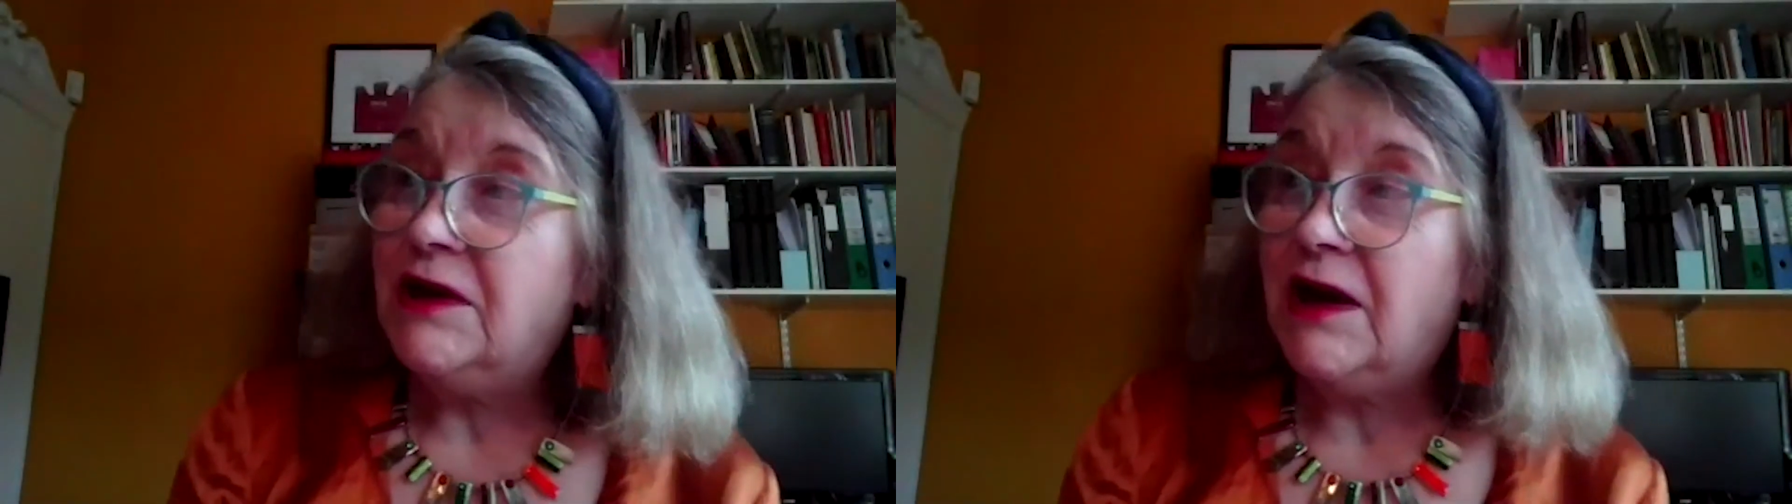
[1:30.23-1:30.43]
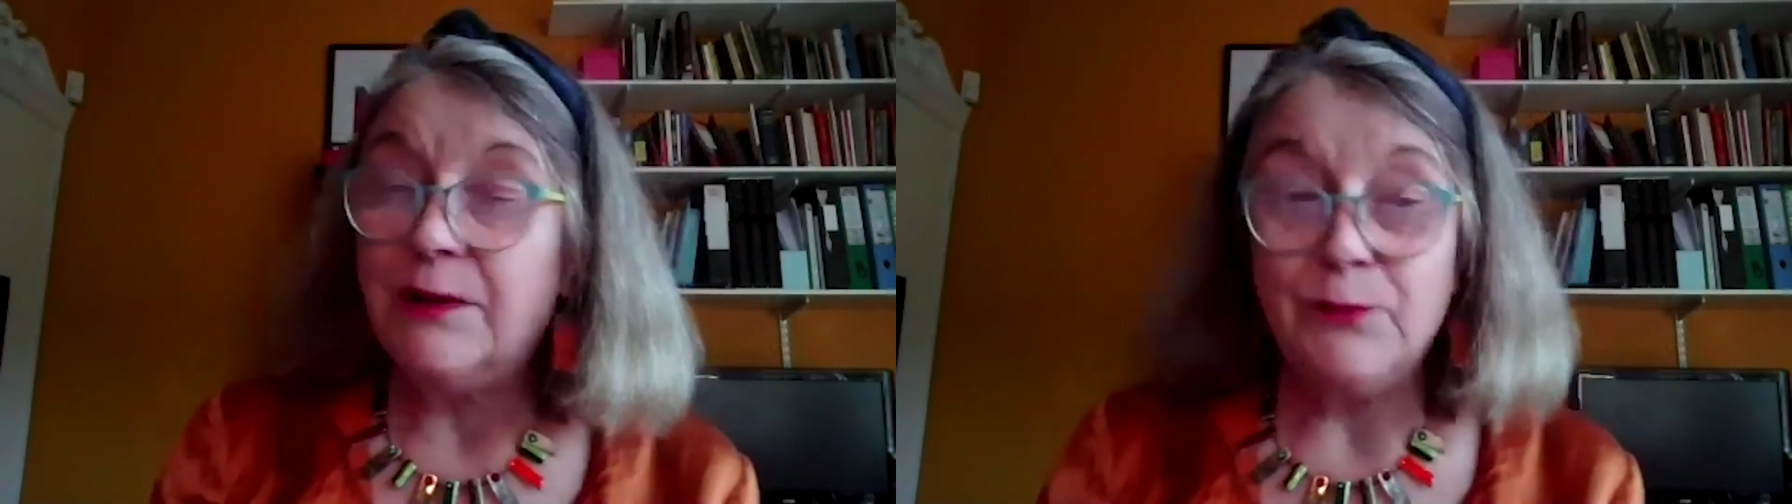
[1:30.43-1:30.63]

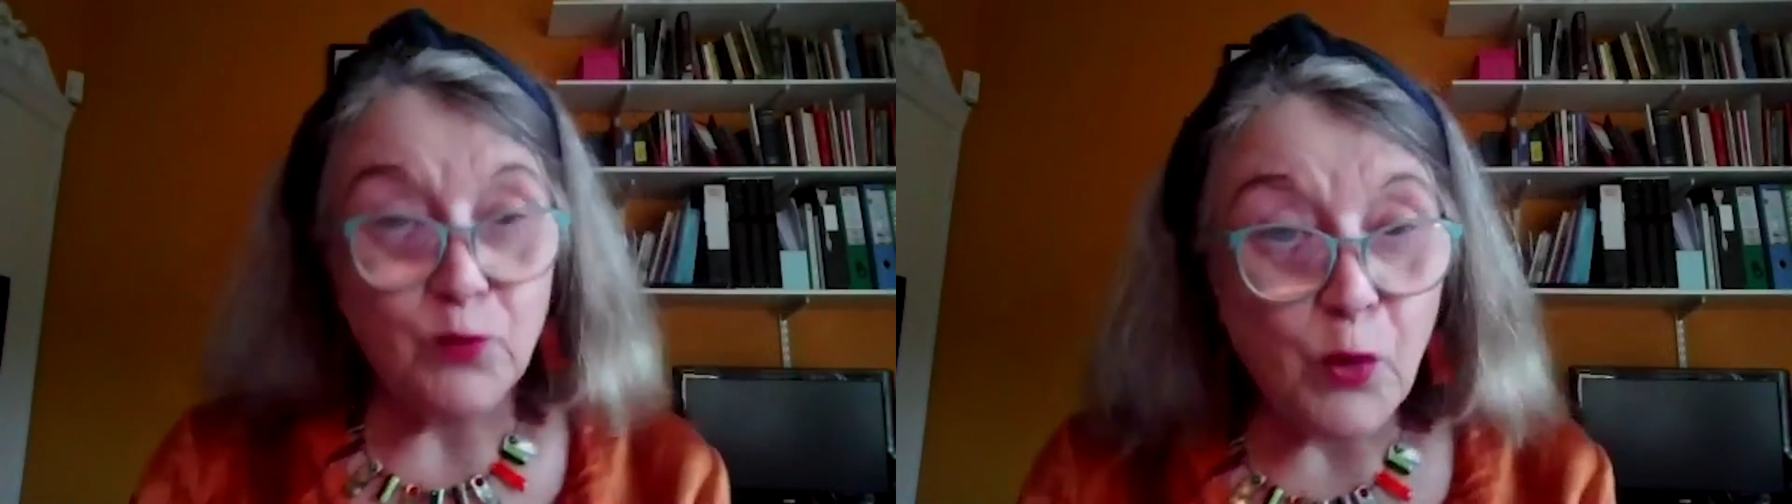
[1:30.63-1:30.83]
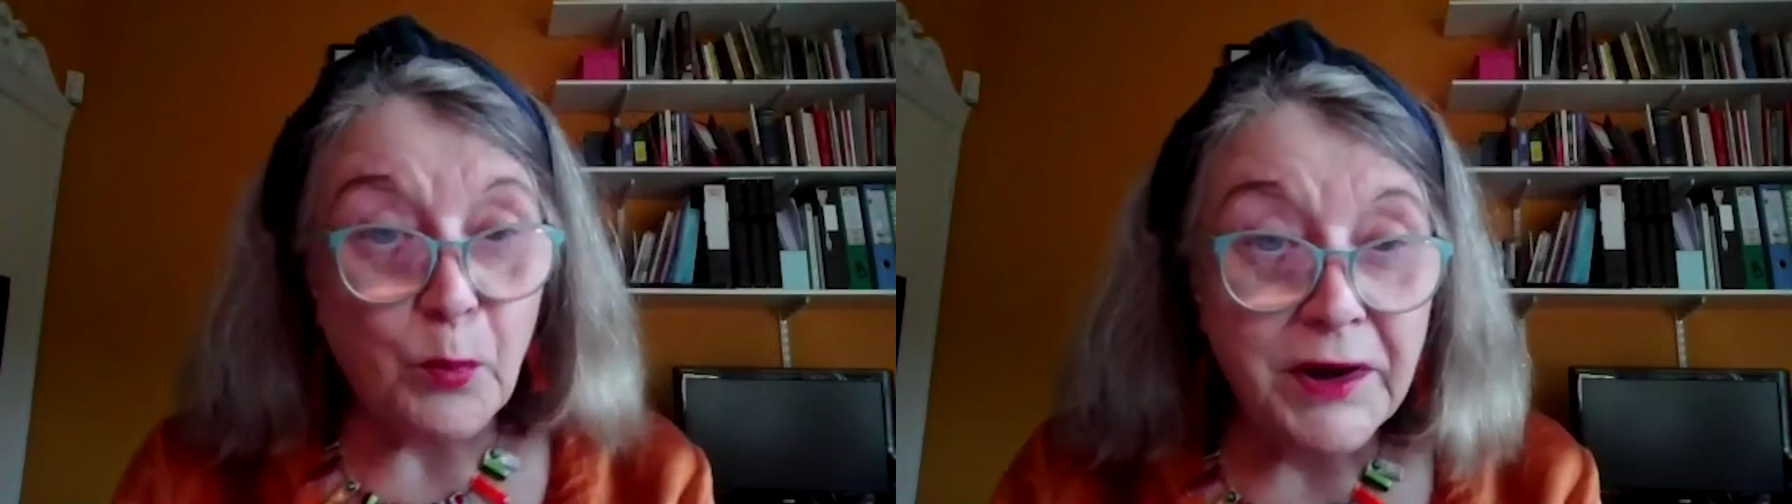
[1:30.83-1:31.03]
I'm a
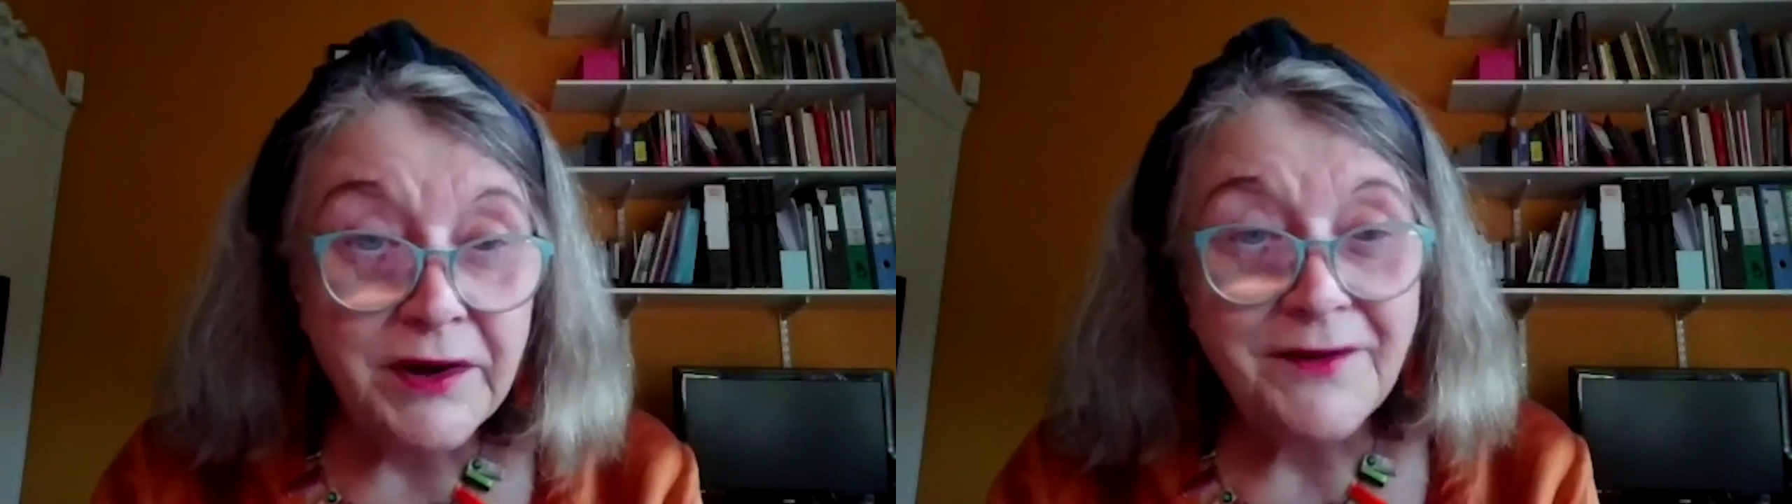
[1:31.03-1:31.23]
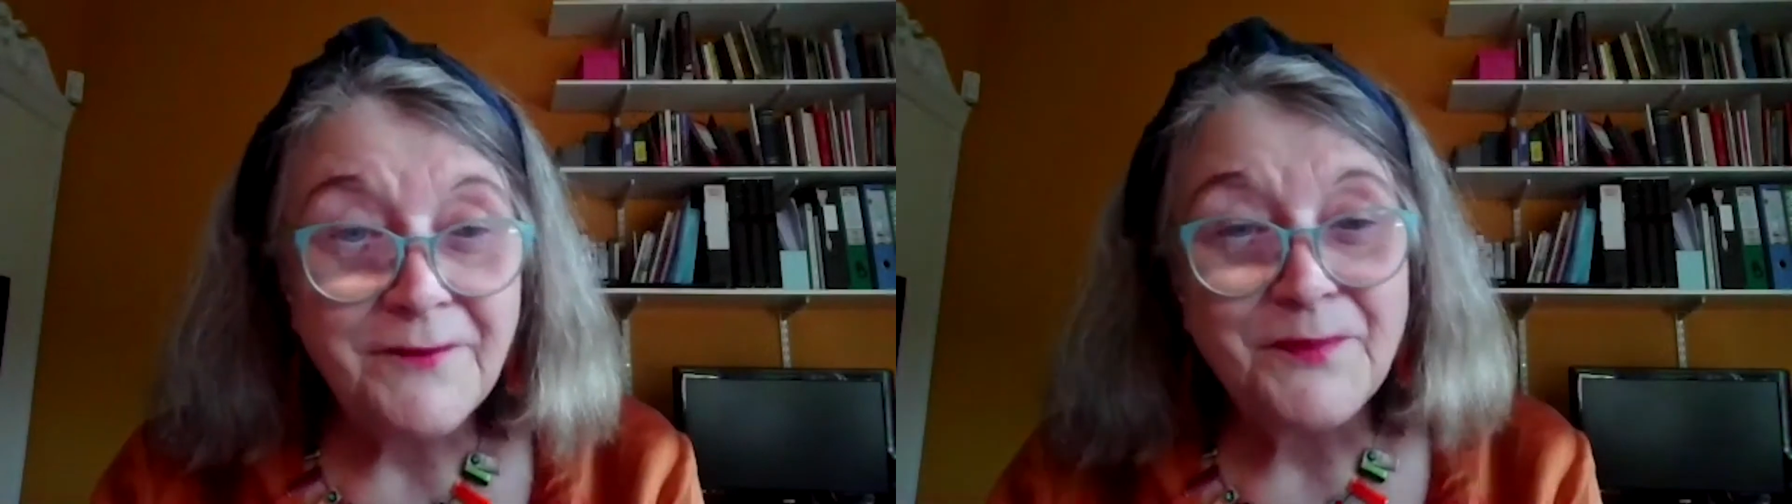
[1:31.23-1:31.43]

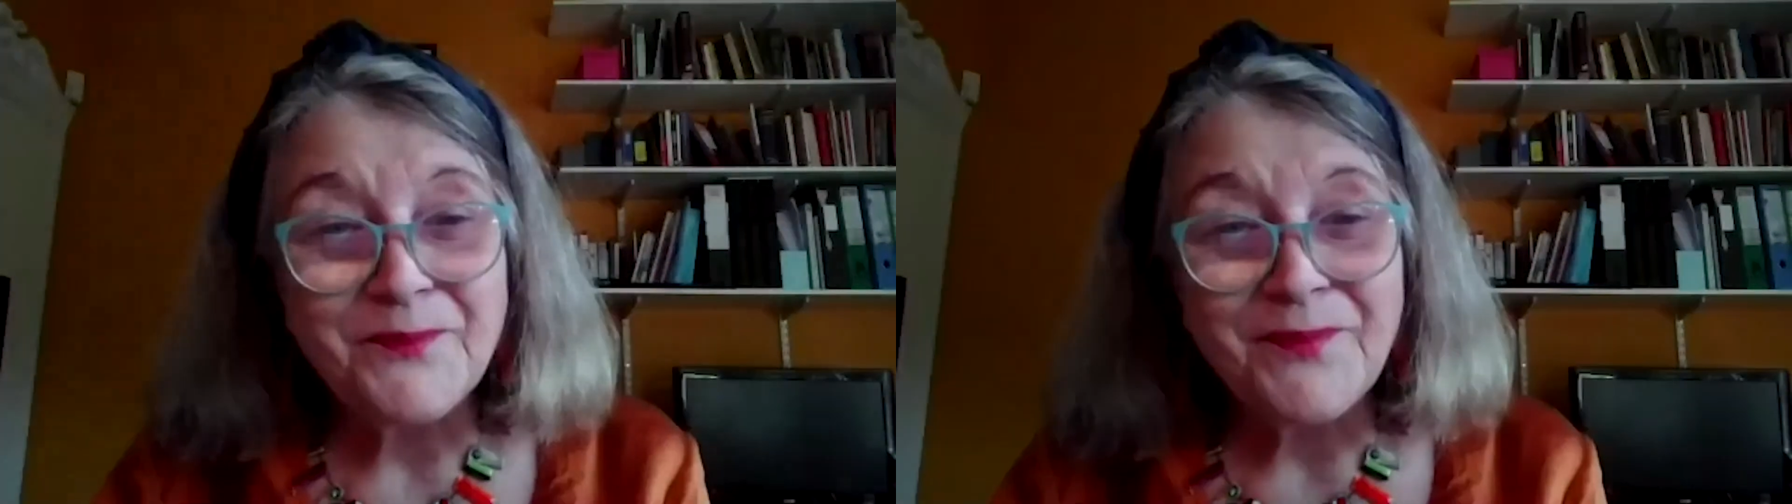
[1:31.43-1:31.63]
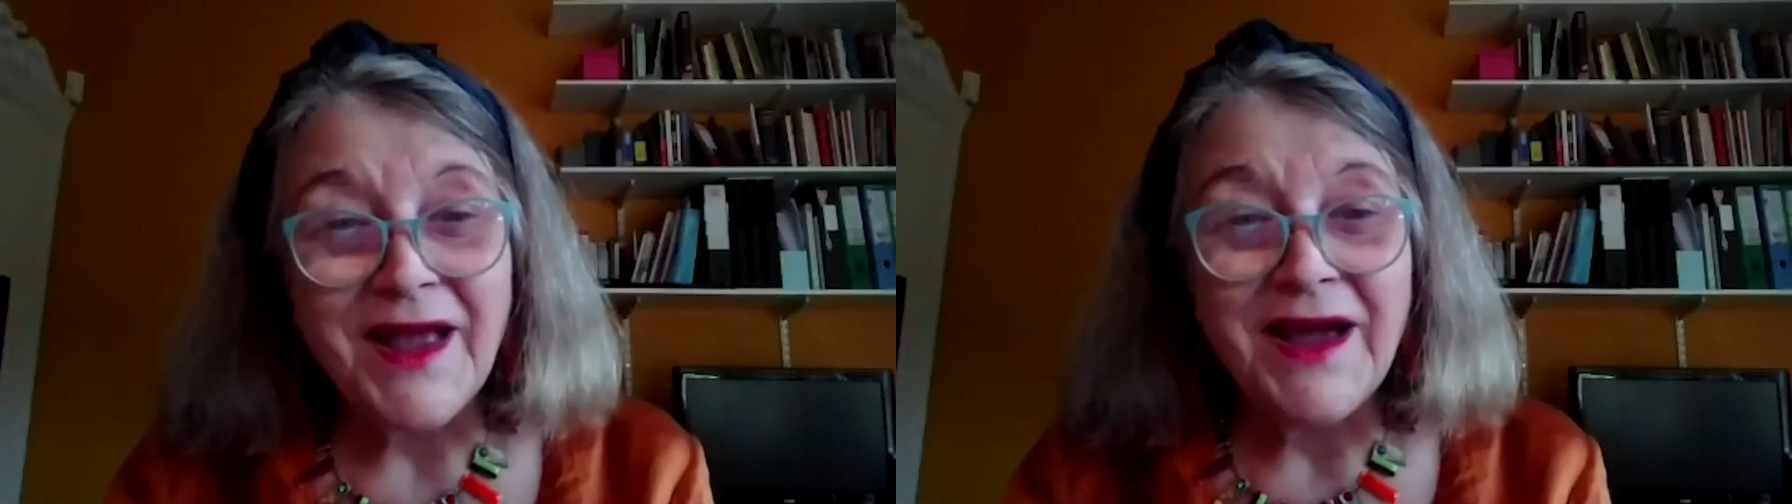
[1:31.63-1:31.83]
woman,
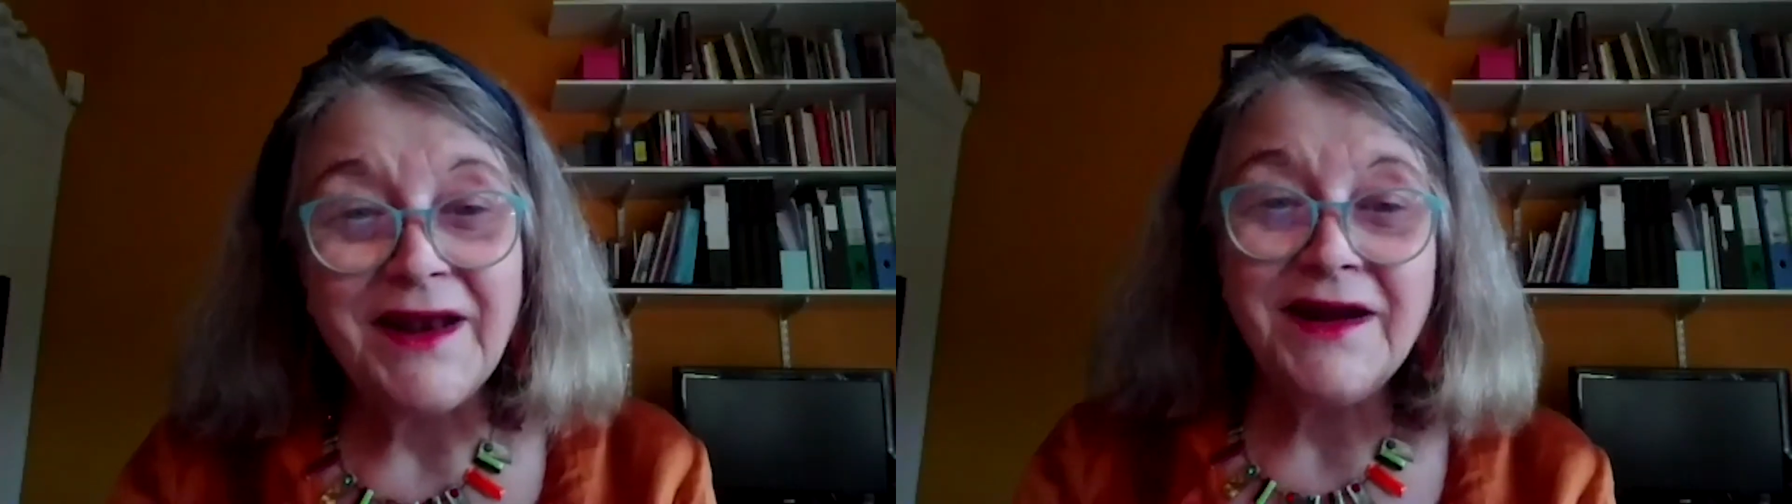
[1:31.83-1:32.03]
and